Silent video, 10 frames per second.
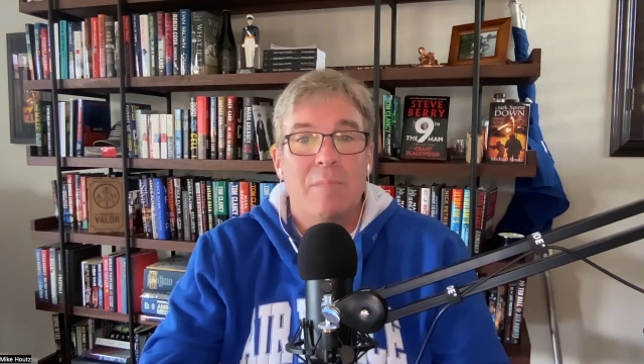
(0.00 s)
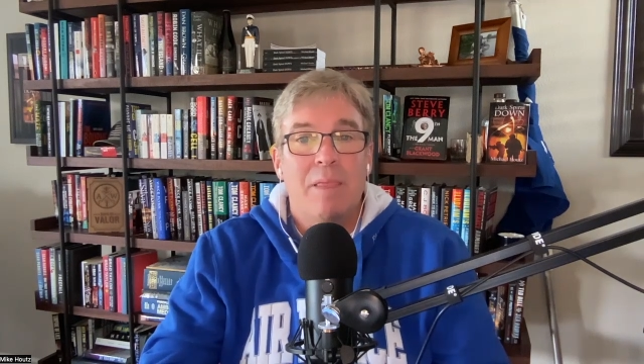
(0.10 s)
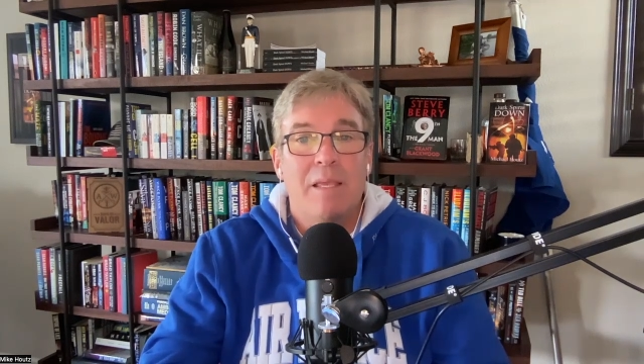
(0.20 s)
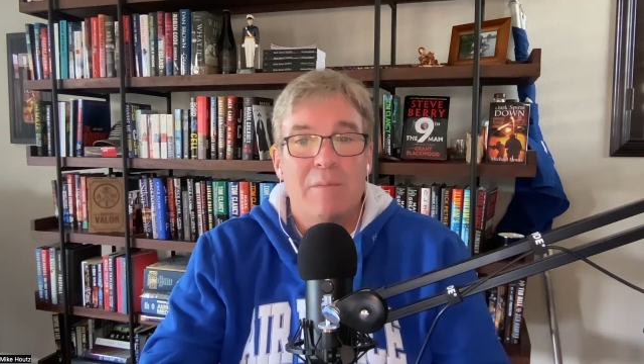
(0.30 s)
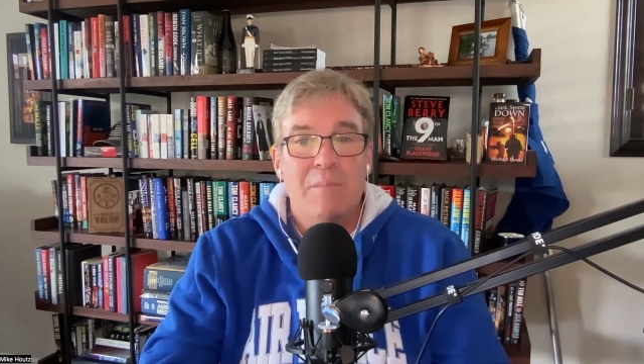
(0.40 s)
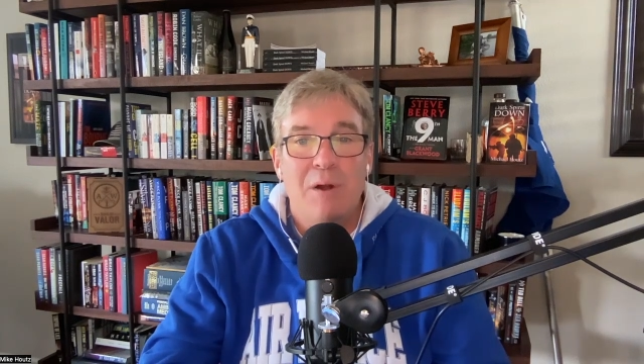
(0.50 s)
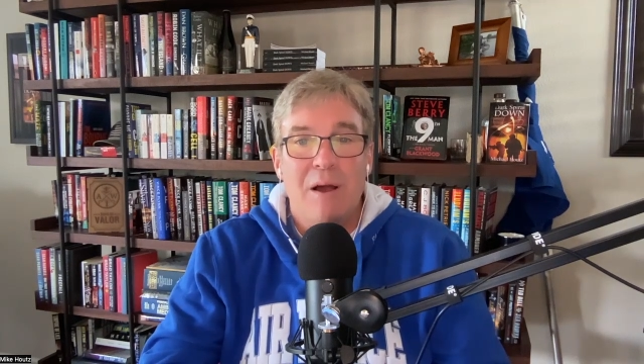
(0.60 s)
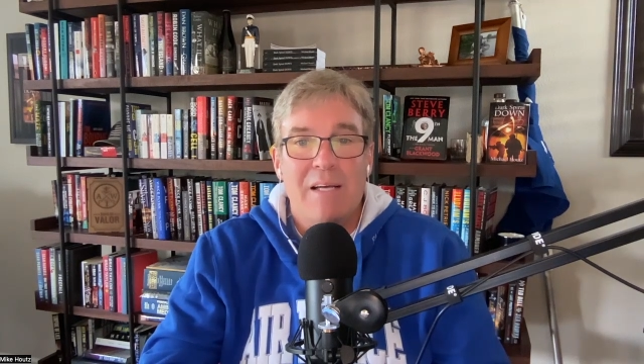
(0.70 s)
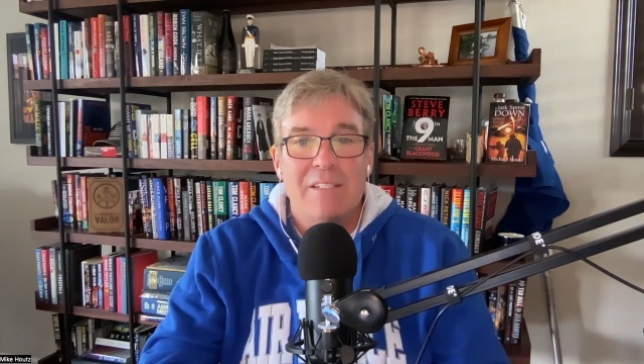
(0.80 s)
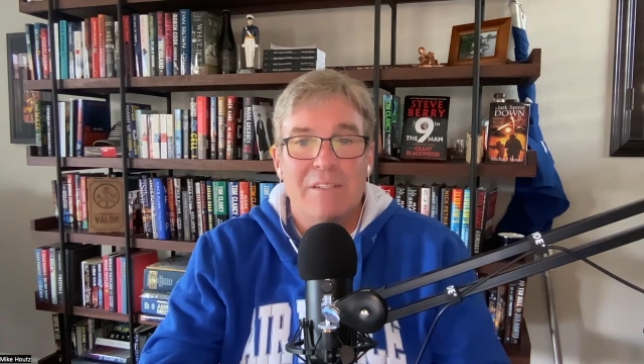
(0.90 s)
keep your
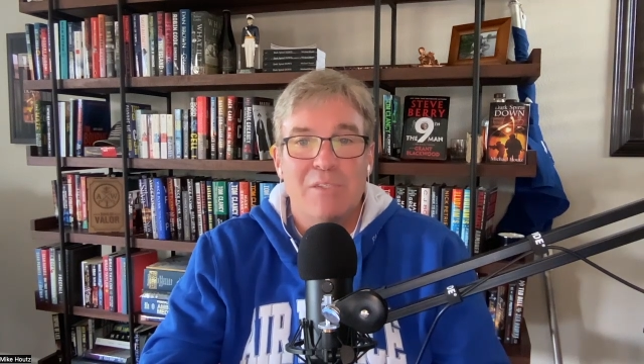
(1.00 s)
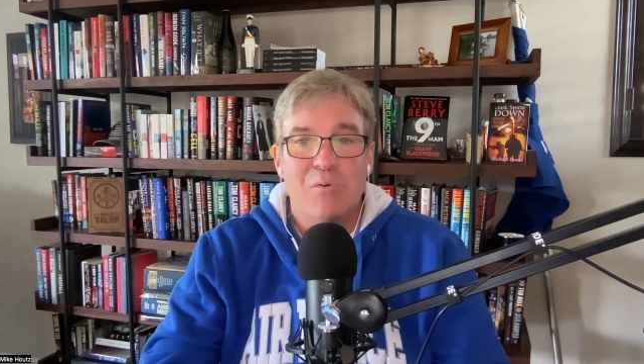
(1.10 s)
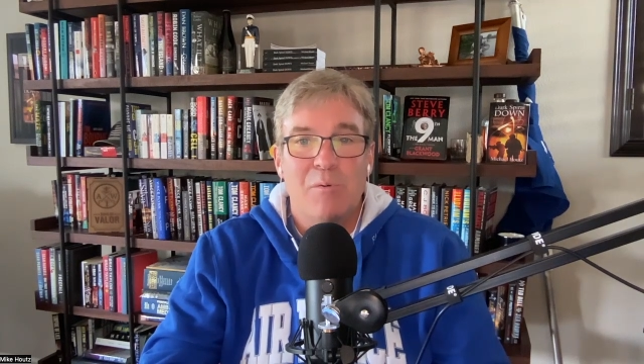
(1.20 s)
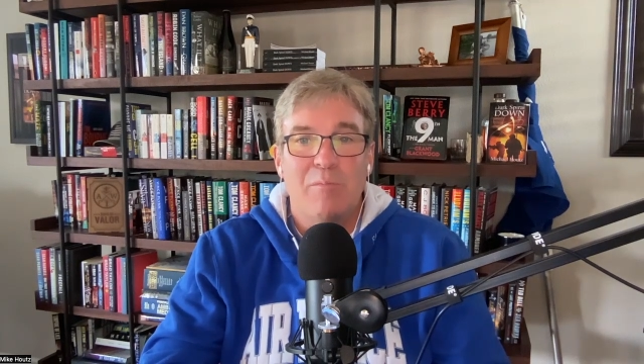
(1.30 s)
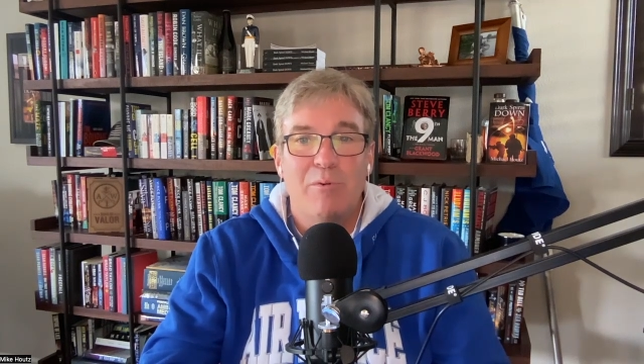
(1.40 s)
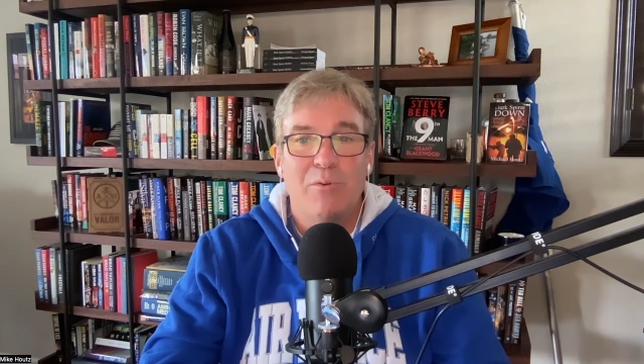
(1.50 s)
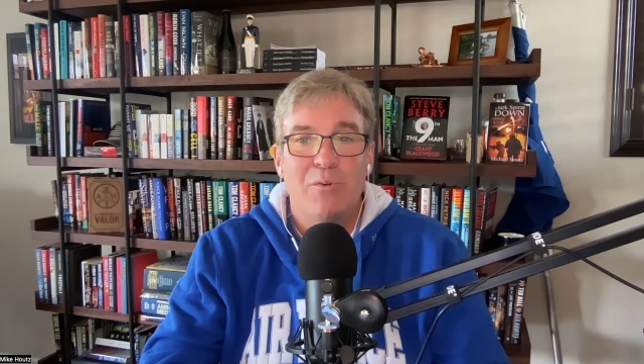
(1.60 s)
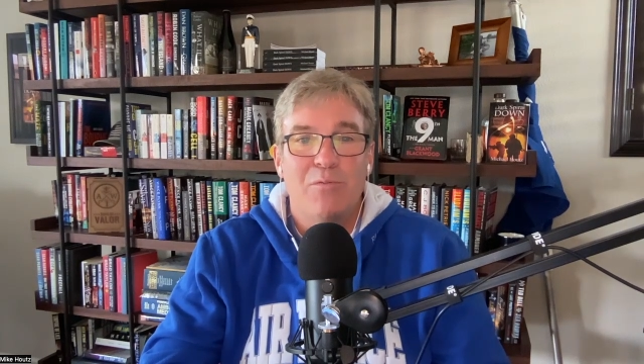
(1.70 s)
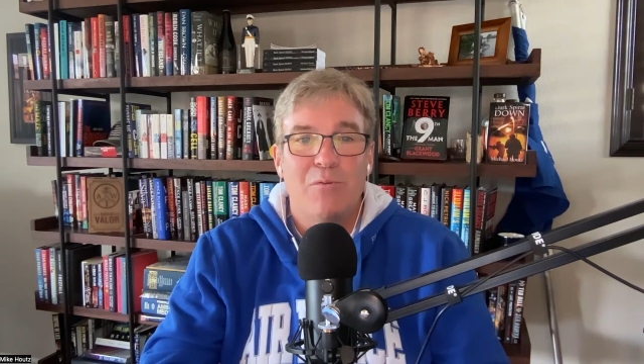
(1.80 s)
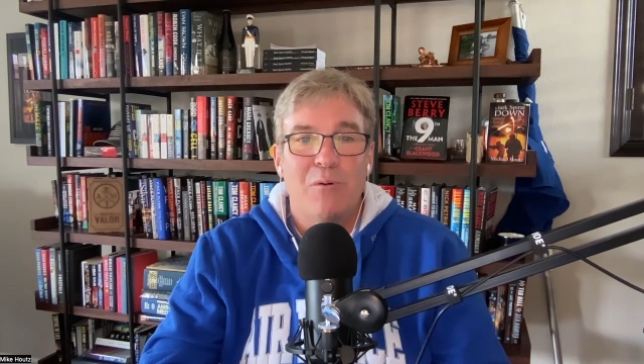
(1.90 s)
eyes on the swarm of blue
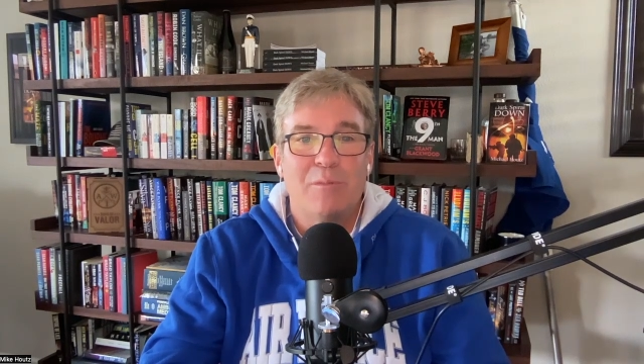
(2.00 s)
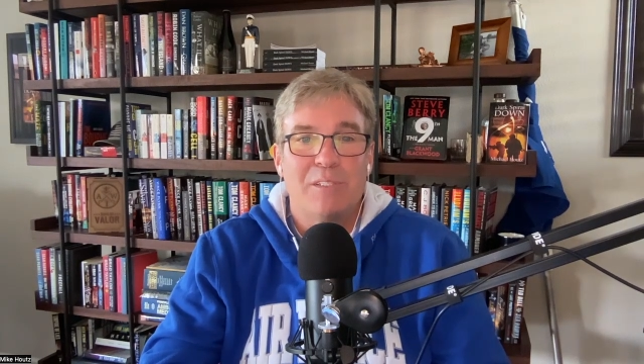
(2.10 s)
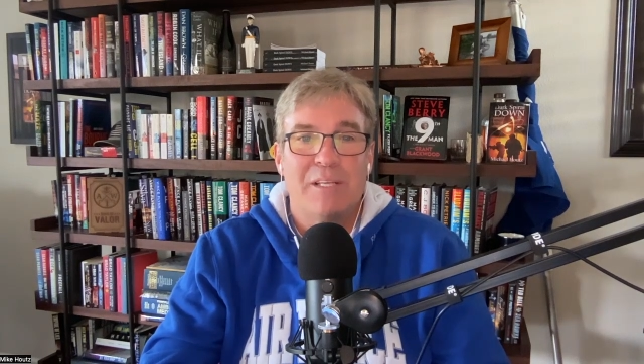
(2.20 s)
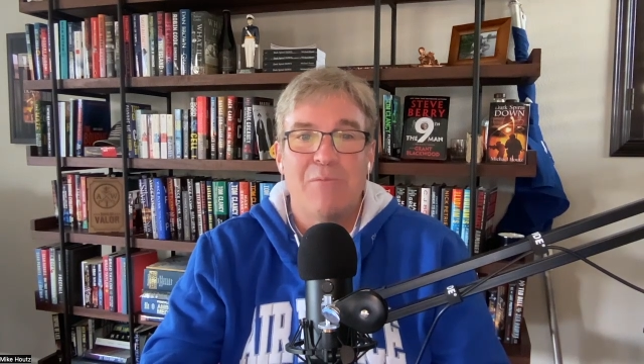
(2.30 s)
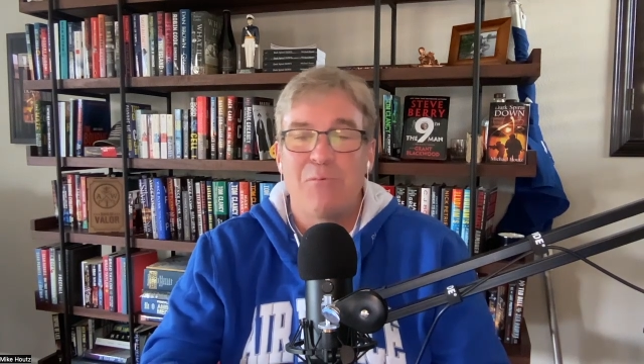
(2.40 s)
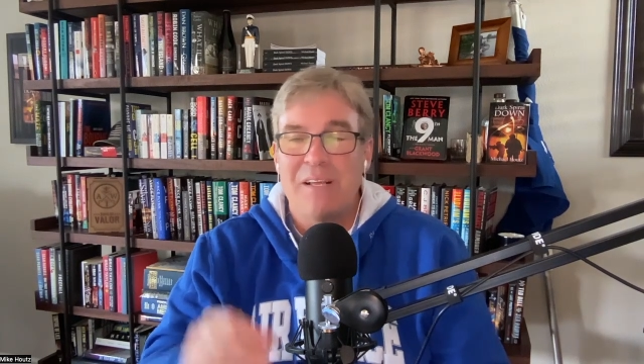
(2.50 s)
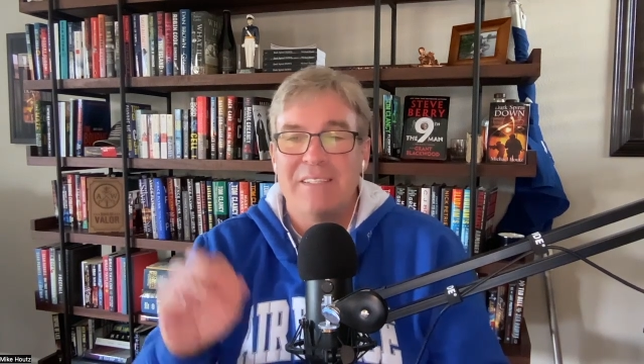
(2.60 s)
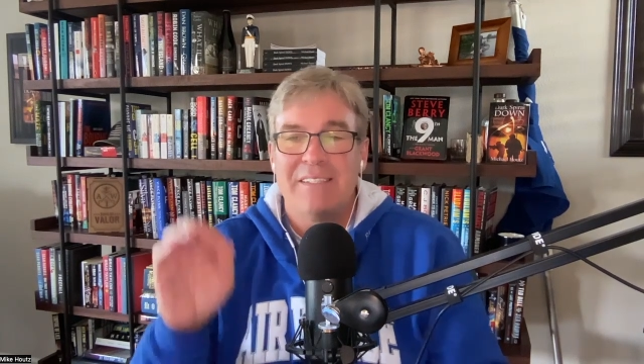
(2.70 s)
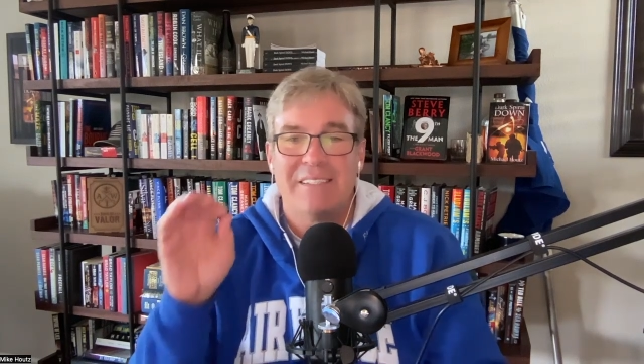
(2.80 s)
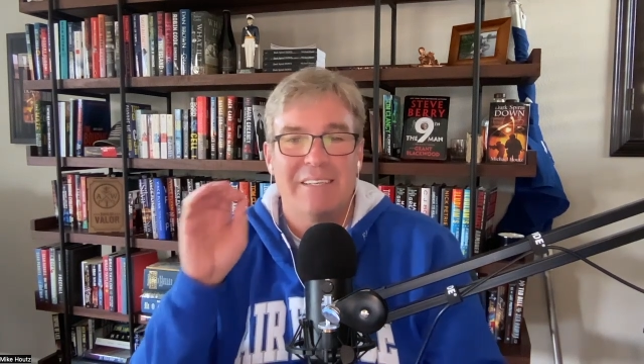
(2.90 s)
uniforms as they
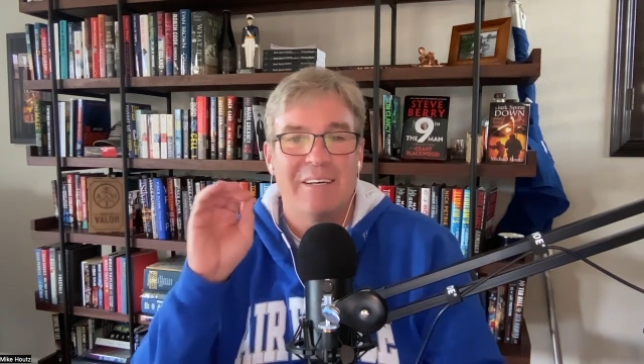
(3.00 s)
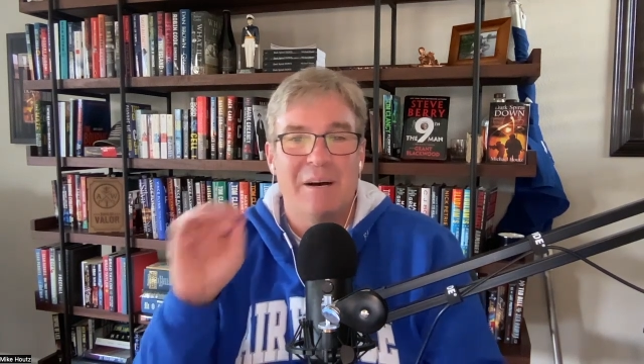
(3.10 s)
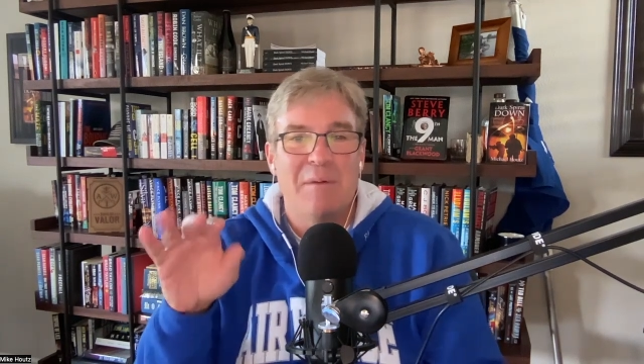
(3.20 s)
race up